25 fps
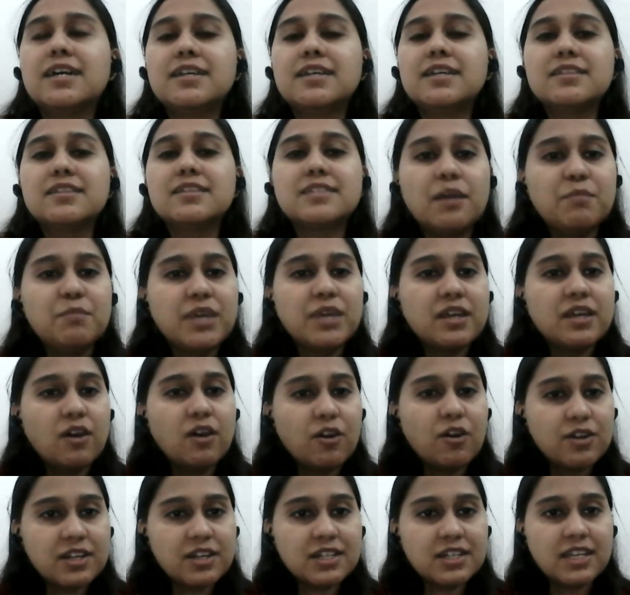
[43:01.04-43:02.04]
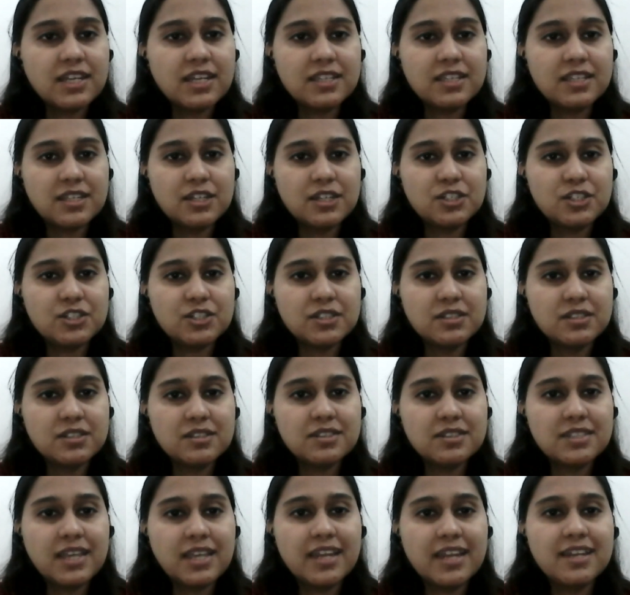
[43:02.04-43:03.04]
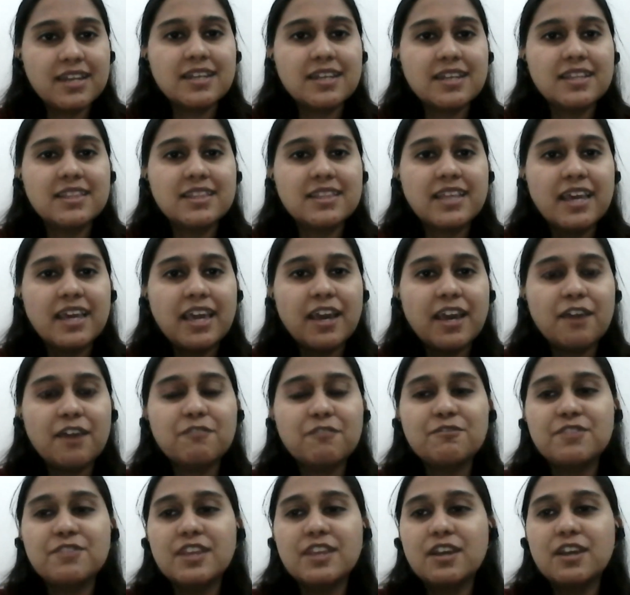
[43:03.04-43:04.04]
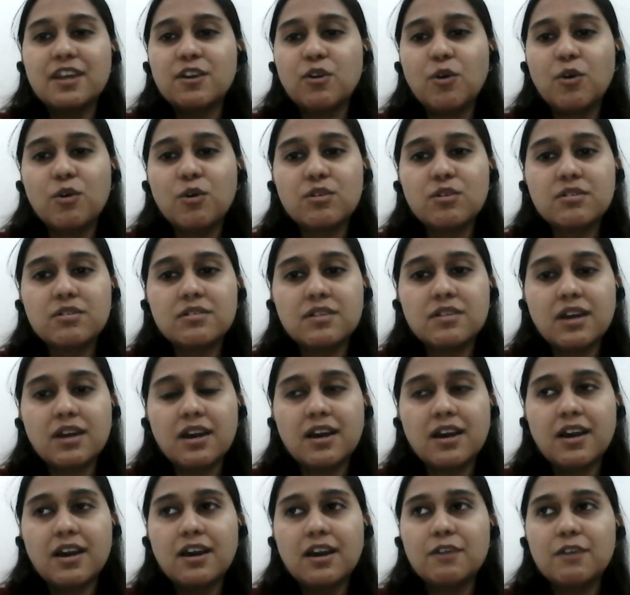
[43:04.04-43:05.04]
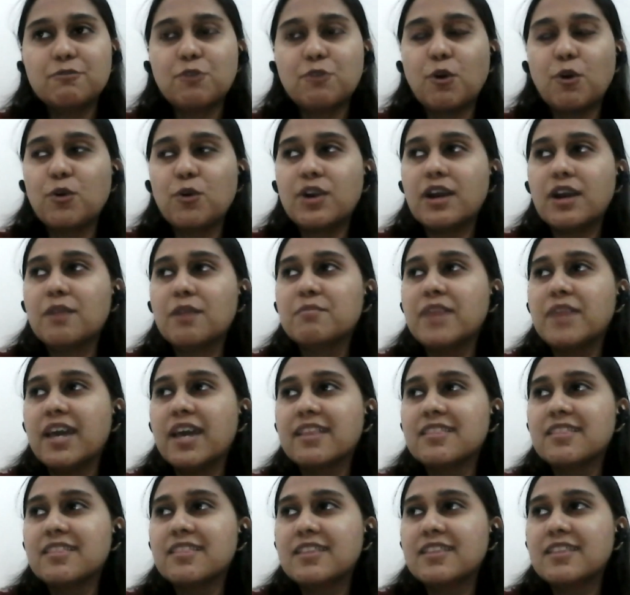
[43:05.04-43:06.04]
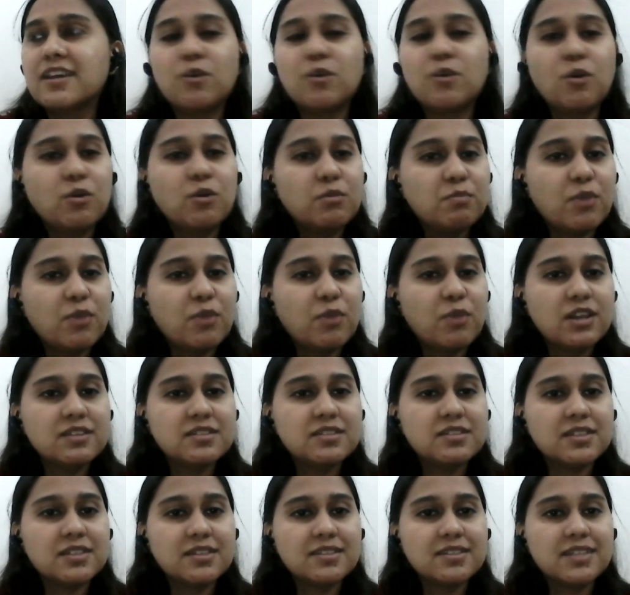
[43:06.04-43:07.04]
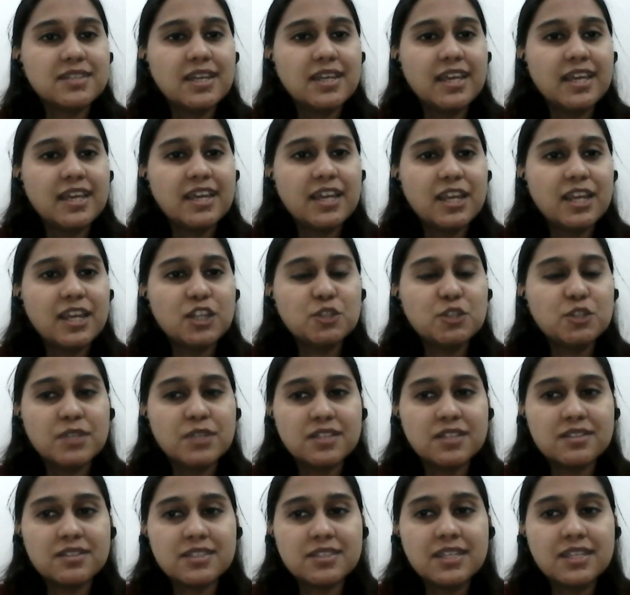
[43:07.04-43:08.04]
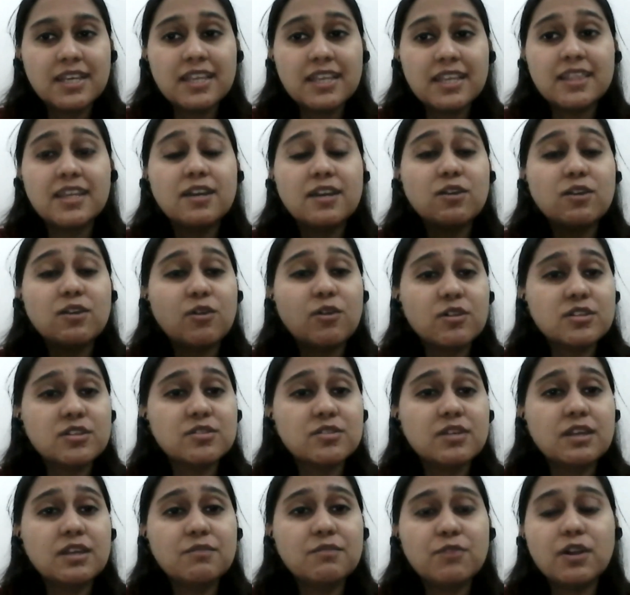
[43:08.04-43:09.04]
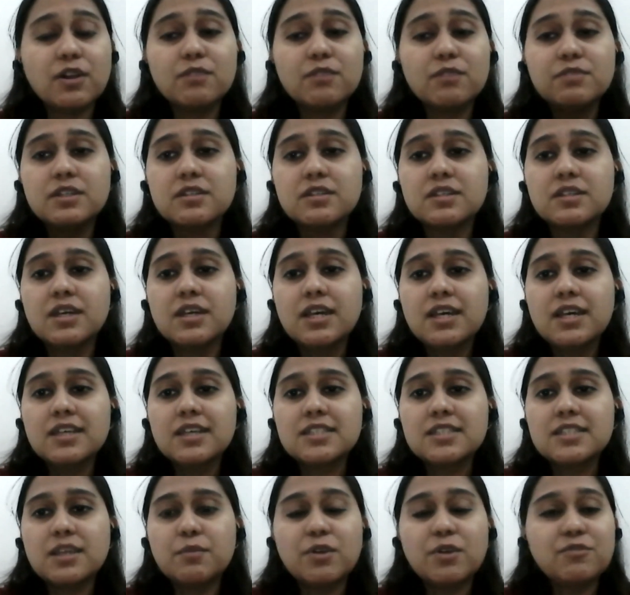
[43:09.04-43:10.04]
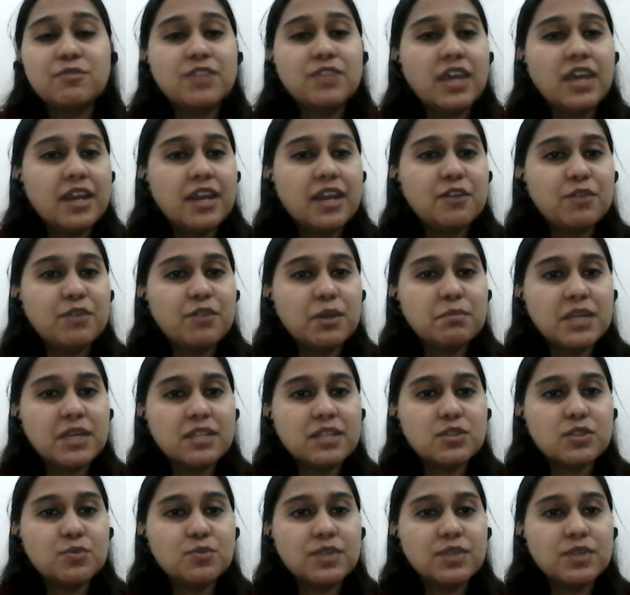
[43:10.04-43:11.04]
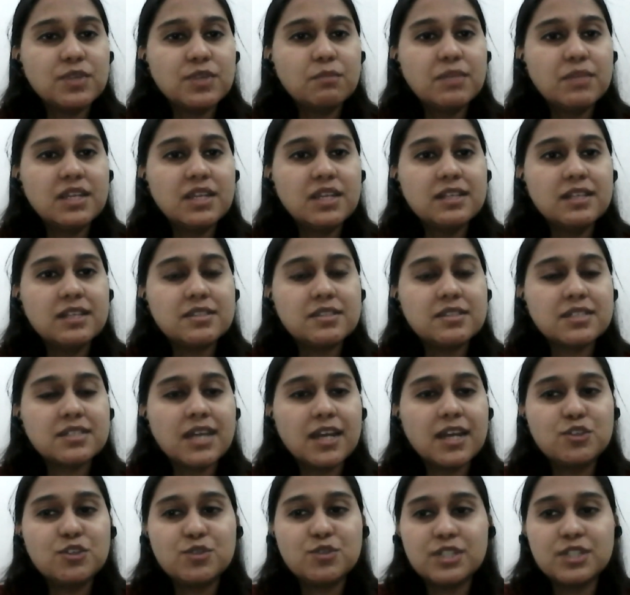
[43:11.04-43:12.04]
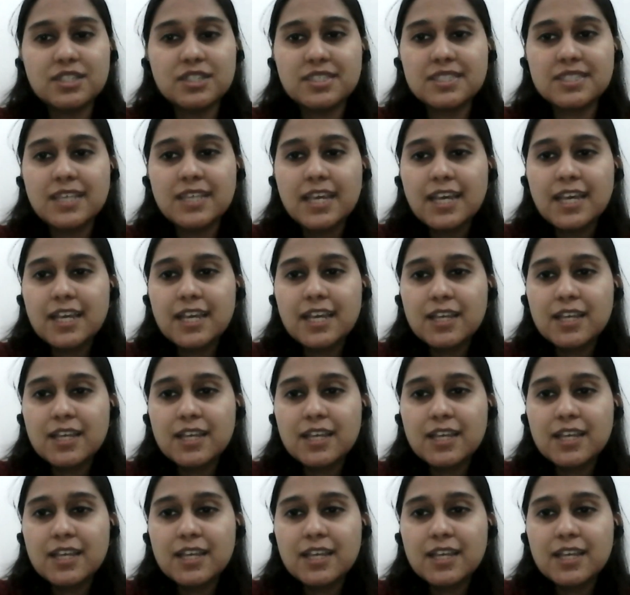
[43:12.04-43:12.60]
Islamic organizations, and they have their own forum and their own policies and engagements. They are also involved in some of the agreements with the Middle East countries.